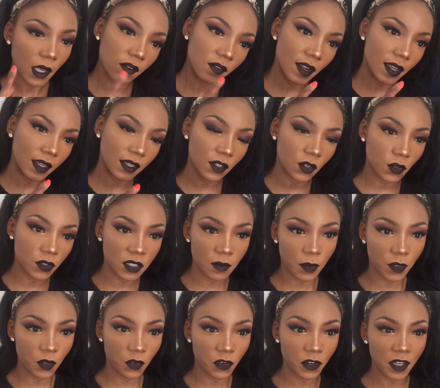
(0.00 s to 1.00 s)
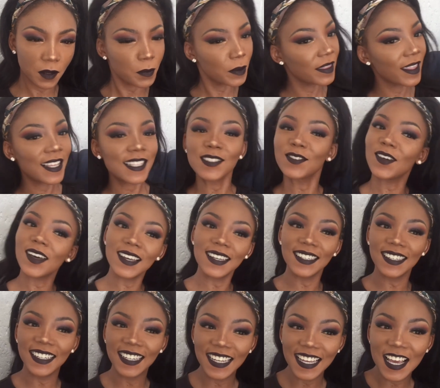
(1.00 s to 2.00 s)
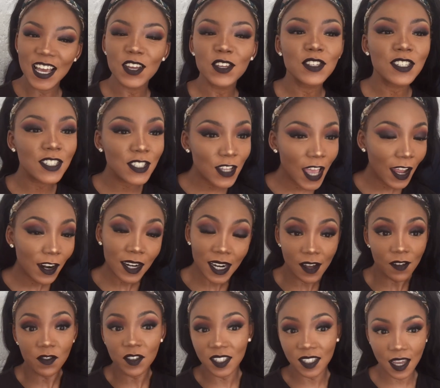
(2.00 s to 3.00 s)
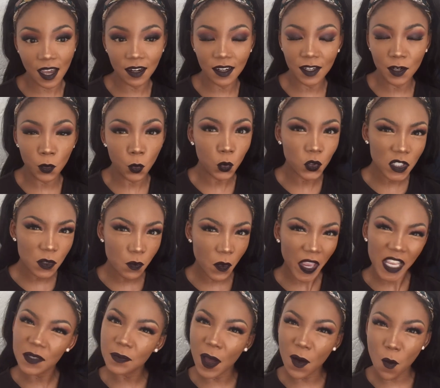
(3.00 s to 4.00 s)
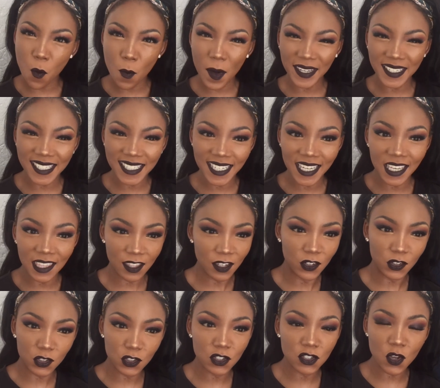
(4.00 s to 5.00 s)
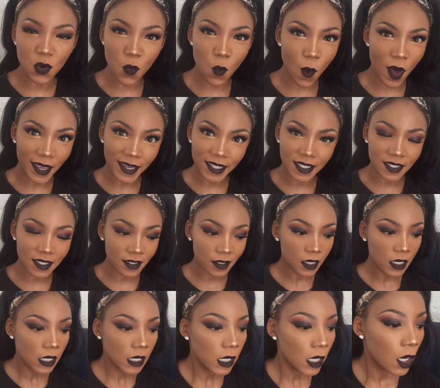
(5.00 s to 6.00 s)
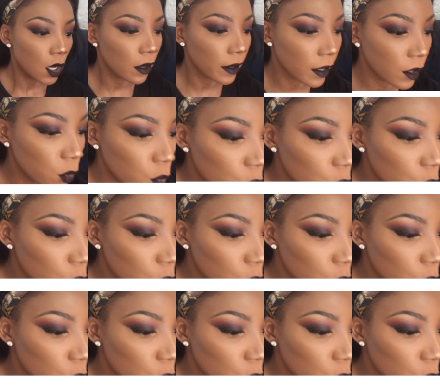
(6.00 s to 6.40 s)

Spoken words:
feel like it looks a bit crooked, but that's fine. I love this color, and it also makes my teeth look so white. Okay,